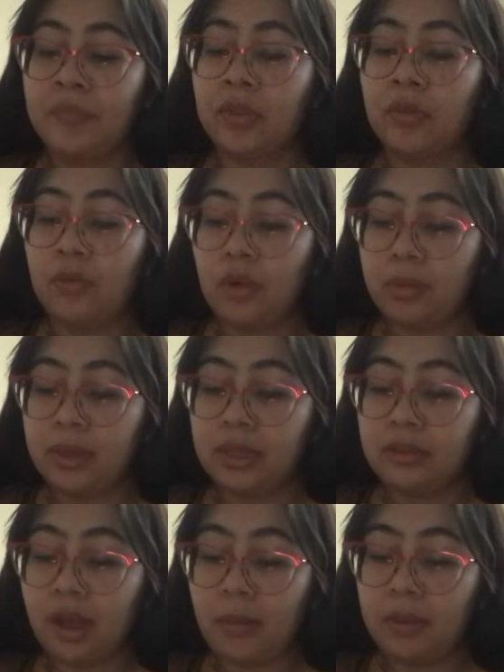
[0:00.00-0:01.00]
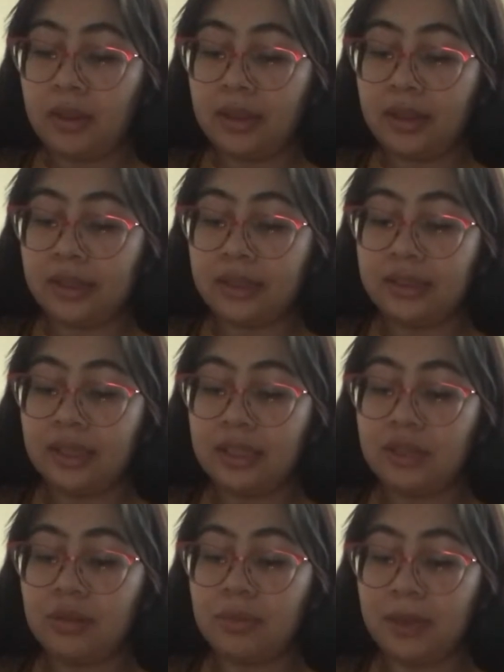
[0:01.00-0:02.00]
forming the top of the letter T.
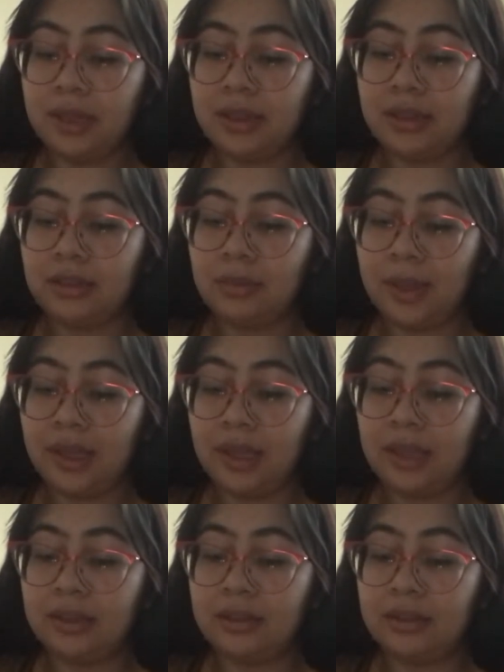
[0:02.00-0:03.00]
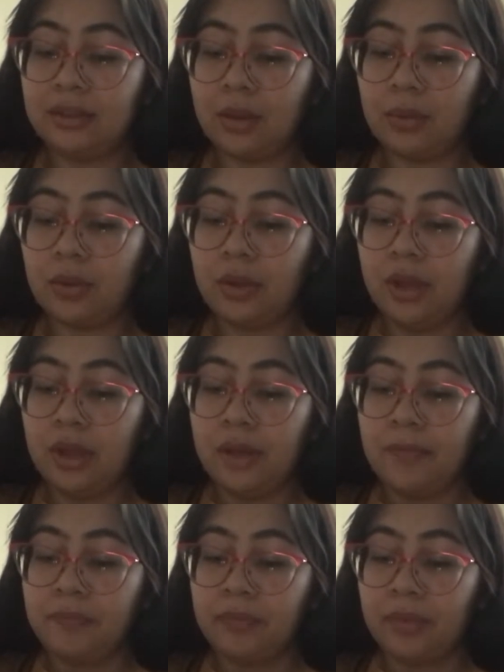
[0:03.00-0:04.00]
She repeated this, making it double.
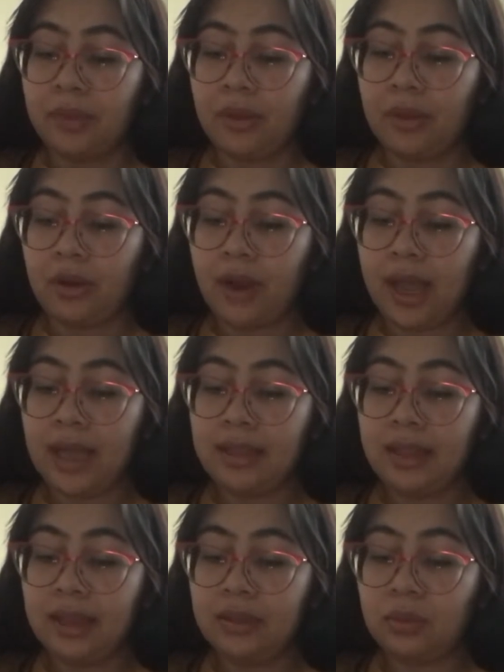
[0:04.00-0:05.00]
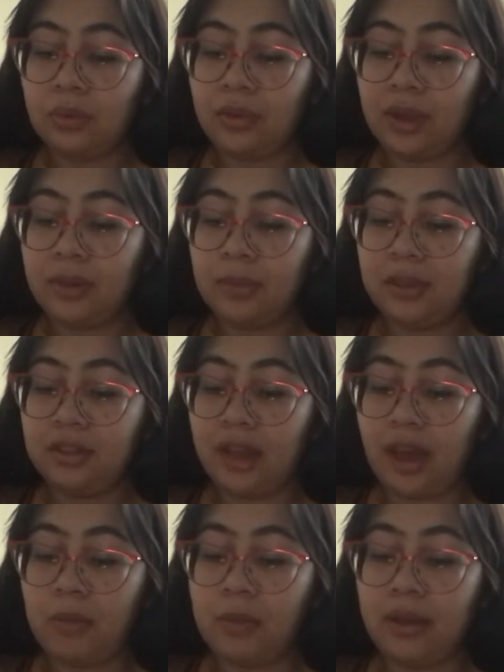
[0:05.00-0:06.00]
Her 8 legs were very busy
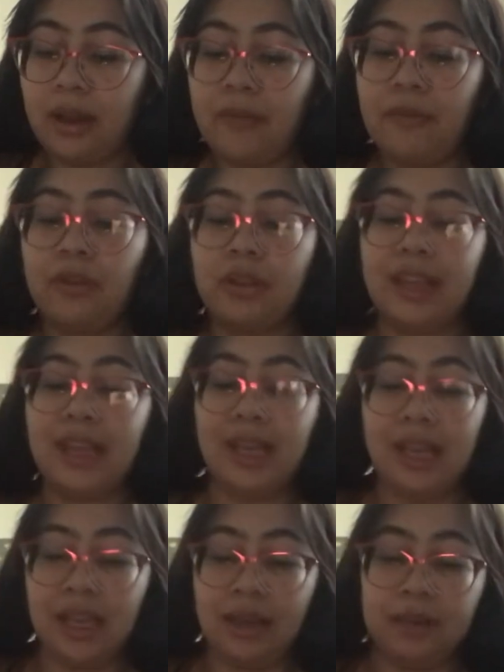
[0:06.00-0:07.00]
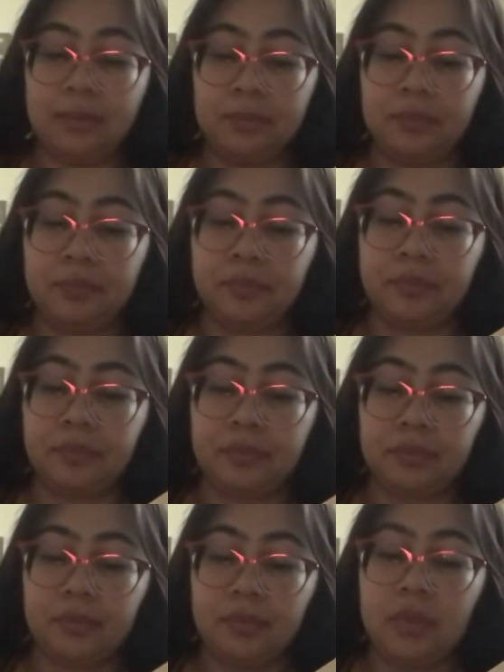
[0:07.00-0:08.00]
helping. Now for the E.
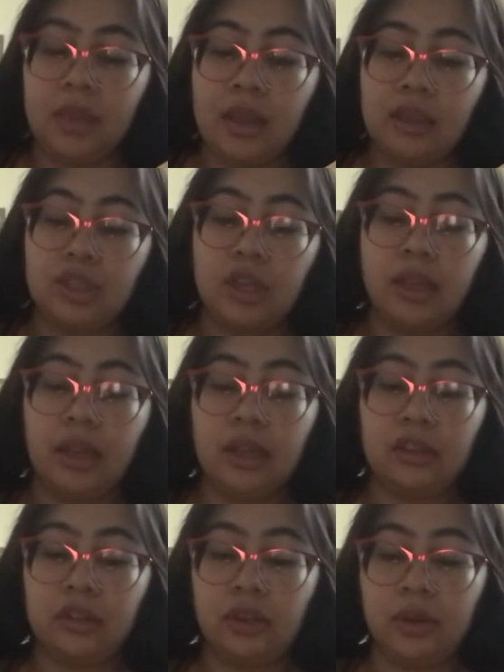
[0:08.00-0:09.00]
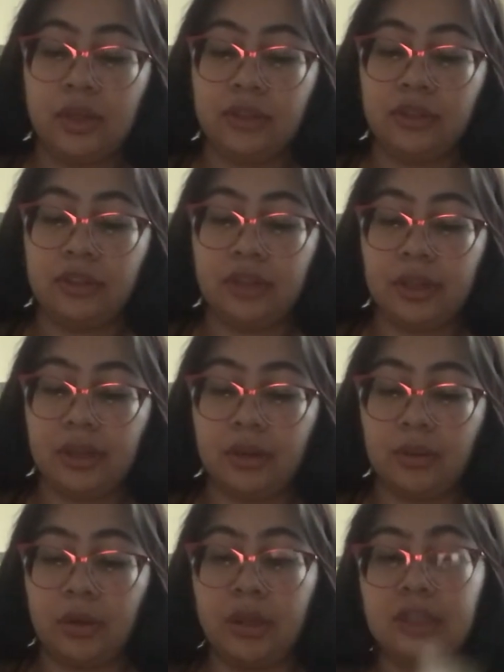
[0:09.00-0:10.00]
Charlotte got so interested in
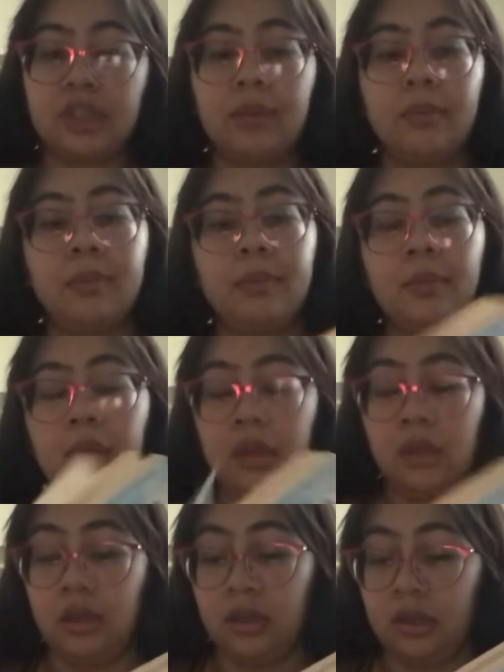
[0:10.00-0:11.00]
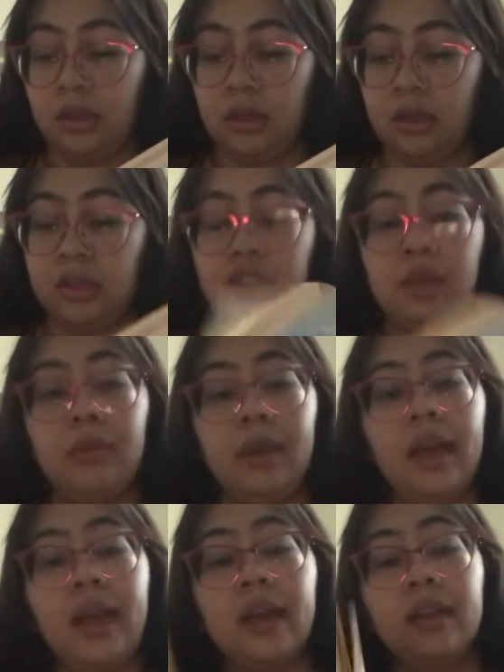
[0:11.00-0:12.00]
her work, she
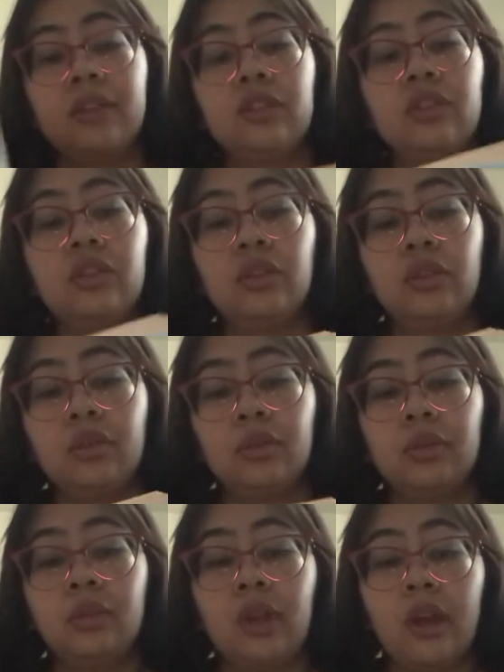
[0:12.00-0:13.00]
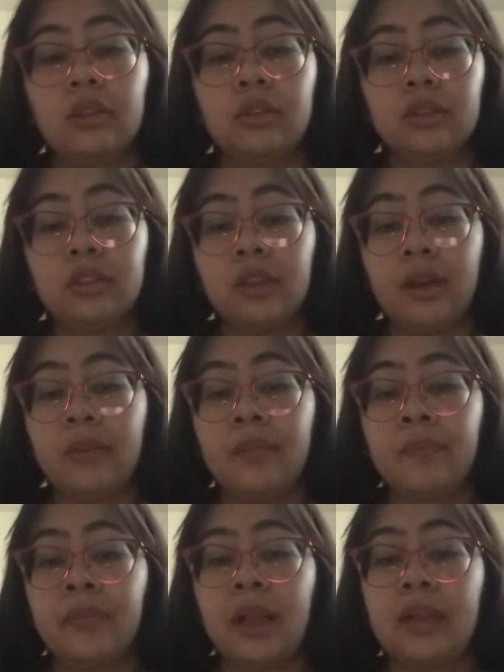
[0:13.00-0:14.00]
began to talk to herself,
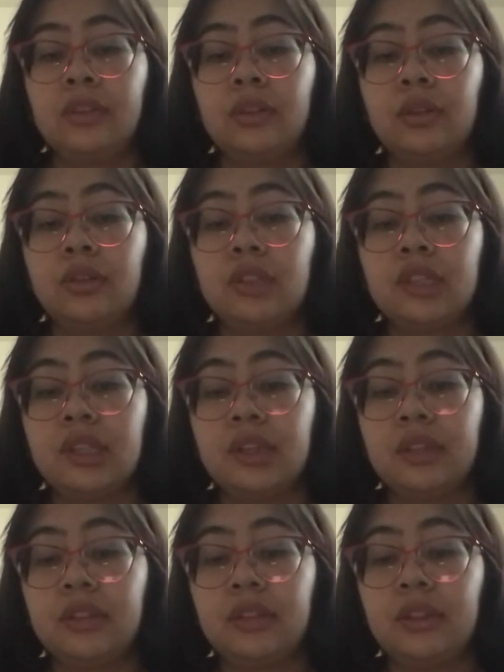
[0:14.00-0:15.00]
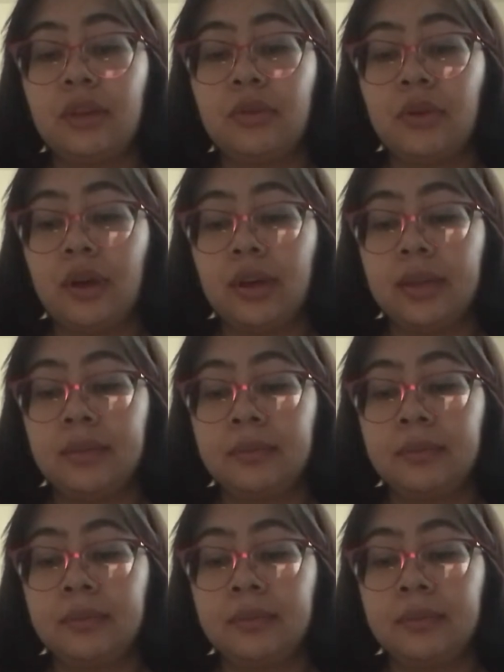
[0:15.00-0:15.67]
as though to cheer herself on.